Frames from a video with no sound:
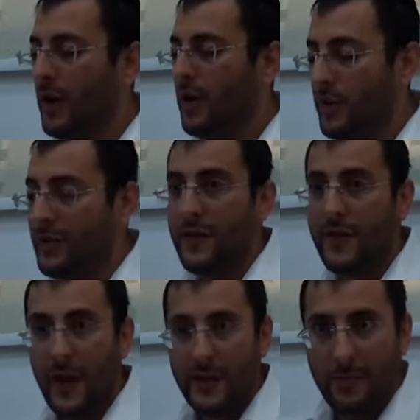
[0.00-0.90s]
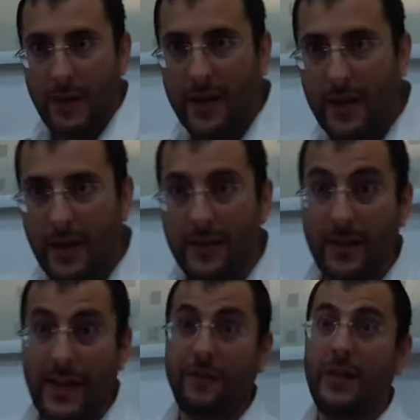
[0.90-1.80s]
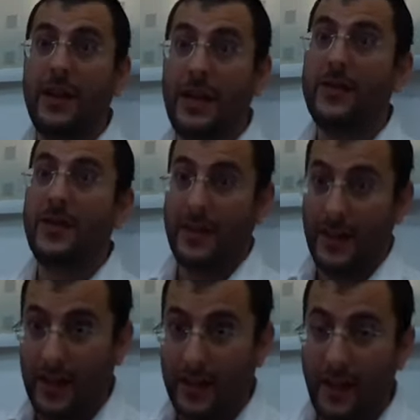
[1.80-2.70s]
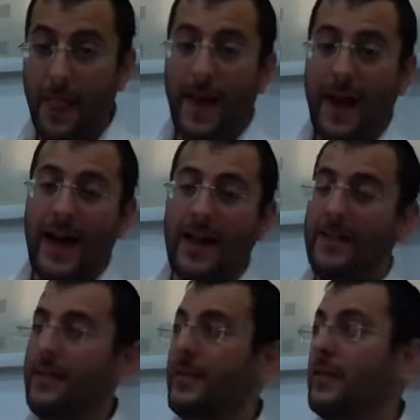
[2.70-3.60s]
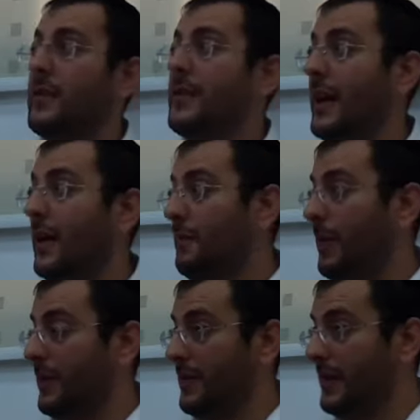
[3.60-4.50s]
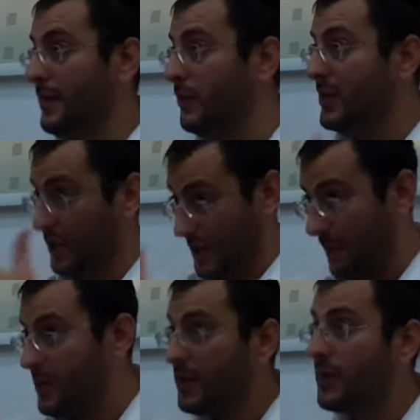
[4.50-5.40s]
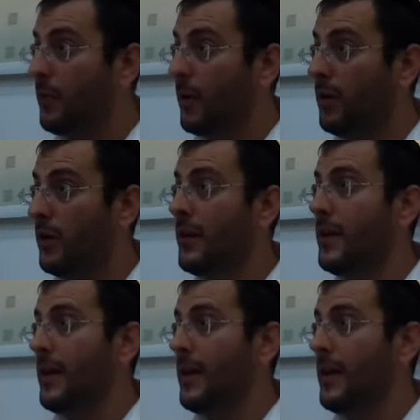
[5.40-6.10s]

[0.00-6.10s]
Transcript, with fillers: According to the first opinion, it's enough that he leaves the scene and the second person is mishtamish in the bor.